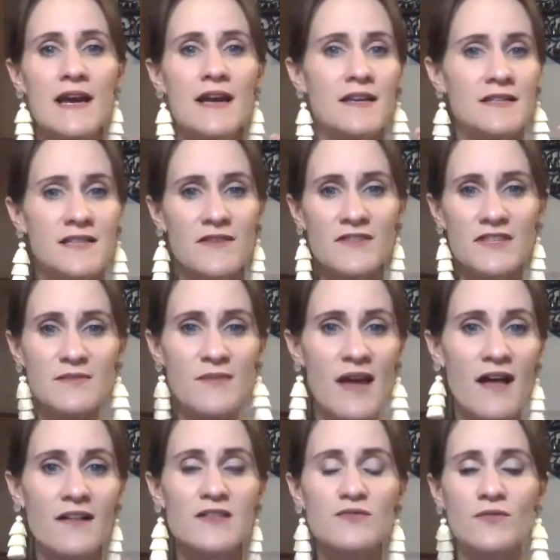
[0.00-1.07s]
it doesn't have a
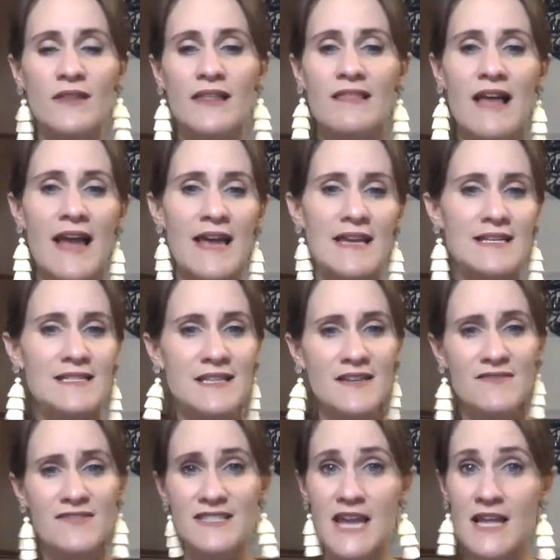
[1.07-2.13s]
smell, it's really light, it doesn't
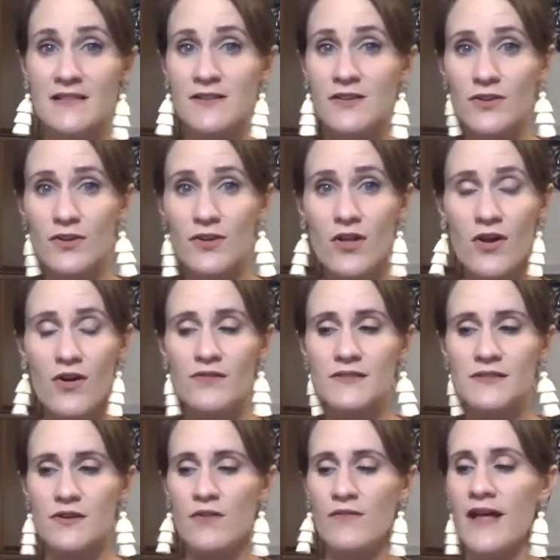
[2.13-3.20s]
leave stains on your clothes.
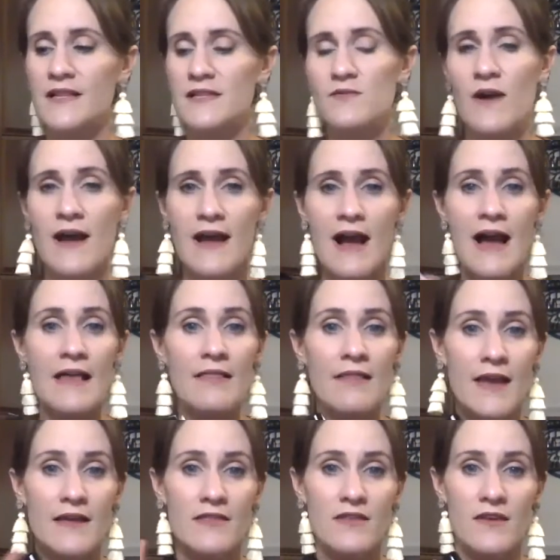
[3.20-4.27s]
So that's why I
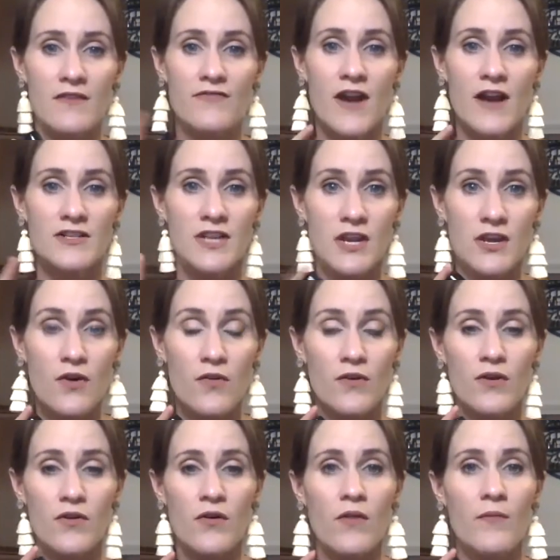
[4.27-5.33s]
like the fractionated
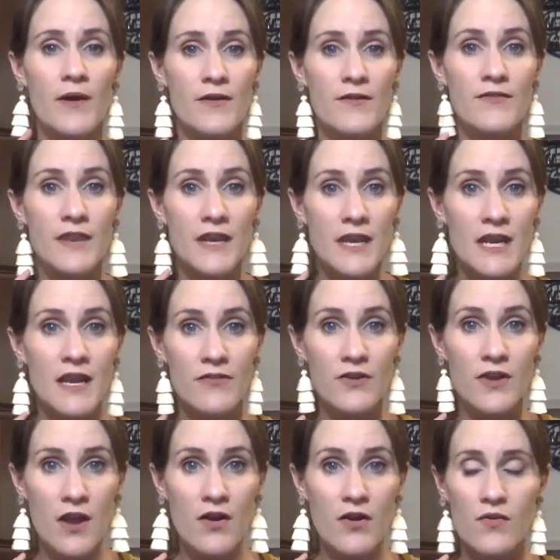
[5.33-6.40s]
coconut oil better than any other
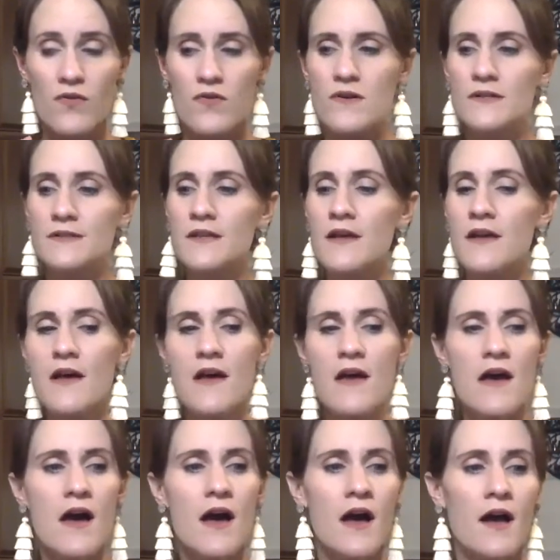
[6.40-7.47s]
carrier oils.
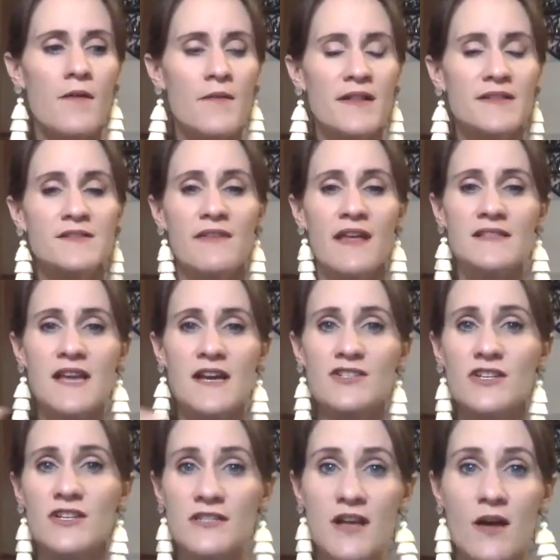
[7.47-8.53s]
And so that's
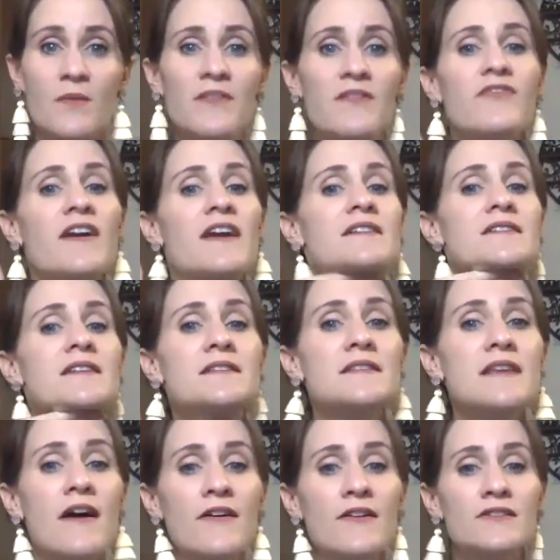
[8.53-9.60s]
actually just helping the frankincense
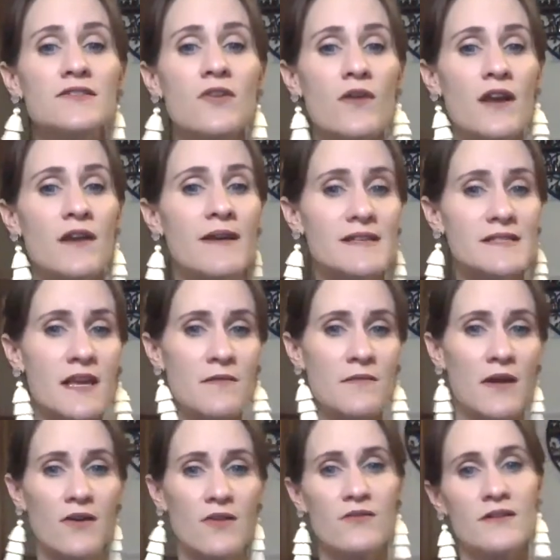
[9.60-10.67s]
now to soak into my skin
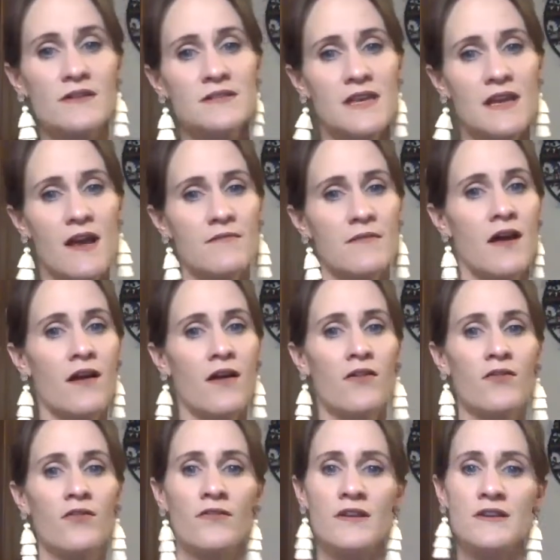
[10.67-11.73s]
better. You can see I'm not
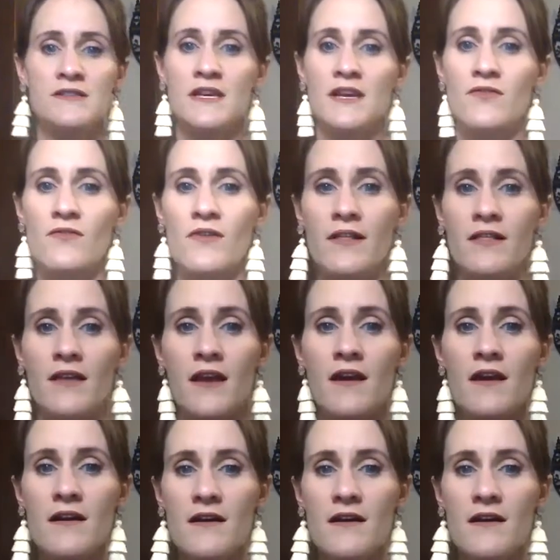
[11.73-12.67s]
all greasy and oily.